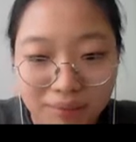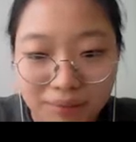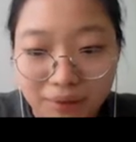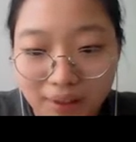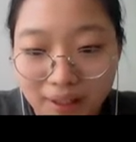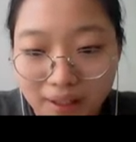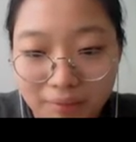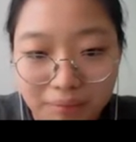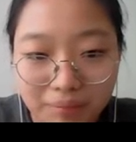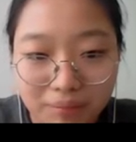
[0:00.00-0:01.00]
you
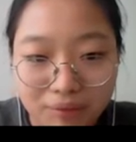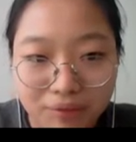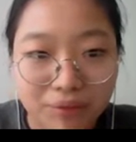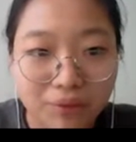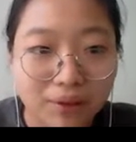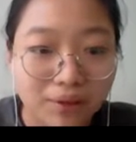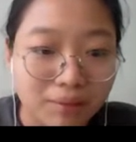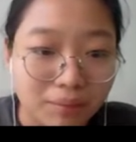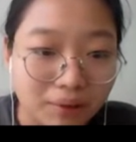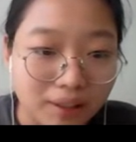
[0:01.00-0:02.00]
can, if you want, you
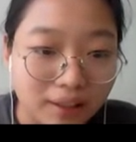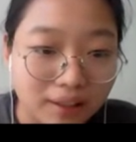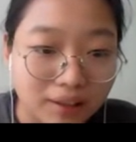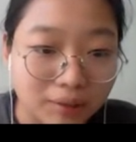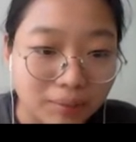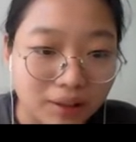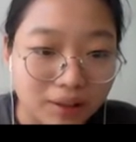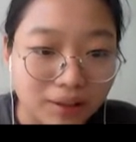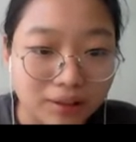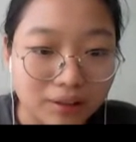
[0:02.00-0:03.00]
can put it in this
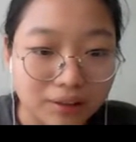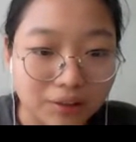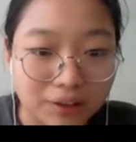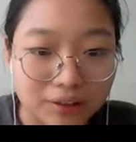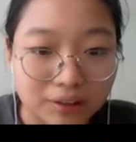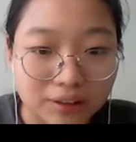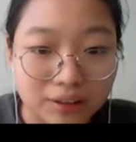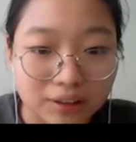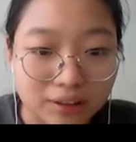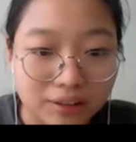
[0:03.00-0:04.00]
part,
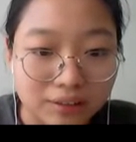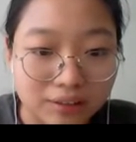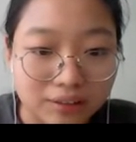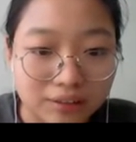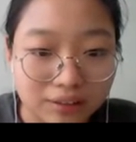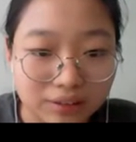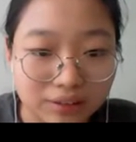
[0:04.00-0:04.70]
questions and answers,